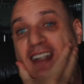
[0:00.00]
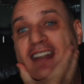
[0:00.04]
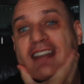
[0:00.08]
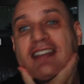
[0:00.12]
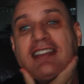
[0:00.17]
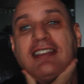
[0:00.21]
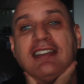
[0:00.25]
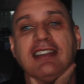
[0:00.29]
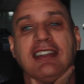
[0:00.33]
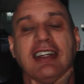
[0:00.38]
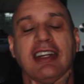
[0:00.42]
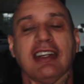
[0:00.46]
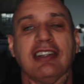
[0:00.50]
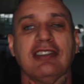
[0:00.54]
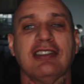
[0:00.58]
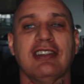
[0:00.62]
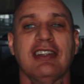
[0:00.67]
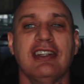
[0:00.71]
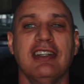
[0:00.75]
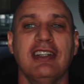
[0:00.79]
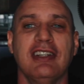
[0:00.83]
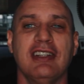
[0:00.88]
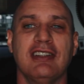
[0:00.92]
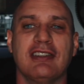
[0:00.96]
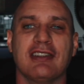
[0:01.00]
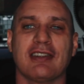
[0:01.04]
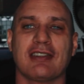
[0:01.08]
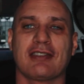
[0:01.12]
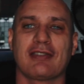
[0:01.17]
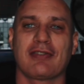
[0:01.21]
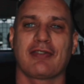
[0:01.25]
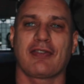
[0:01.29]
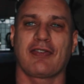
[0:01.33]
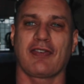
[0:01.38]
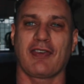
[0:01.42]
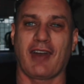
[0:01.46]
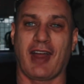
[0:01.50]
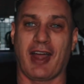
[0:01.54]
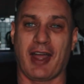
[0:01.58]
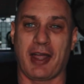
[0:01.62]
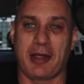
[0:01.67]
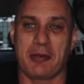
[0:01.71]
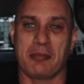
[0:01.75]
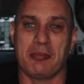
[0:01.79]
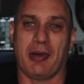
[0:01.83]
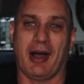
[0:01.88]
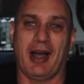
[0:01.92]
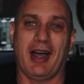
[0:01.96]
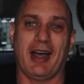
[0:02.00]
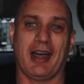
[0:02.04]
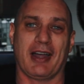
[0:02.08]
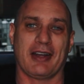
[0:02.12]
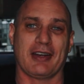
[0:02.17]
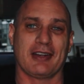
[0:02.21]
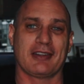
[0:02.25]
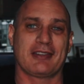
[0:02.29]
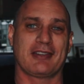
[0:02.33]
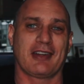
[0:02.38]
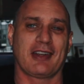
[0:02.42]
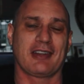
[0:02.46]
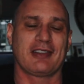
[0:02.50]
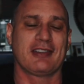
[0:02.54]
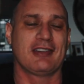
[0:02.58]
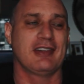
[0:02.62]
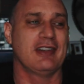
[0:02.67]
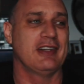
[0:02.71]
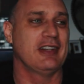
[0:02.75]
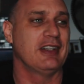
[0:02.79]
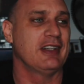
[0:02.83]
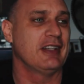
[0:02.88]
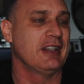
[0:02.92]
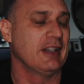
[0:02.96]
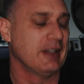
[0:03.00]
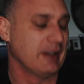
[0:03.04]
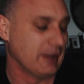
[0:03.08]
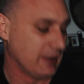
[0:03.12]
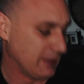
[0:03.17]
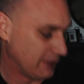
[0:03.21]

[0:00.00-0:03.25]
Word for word: is literally just flying by, and it's actually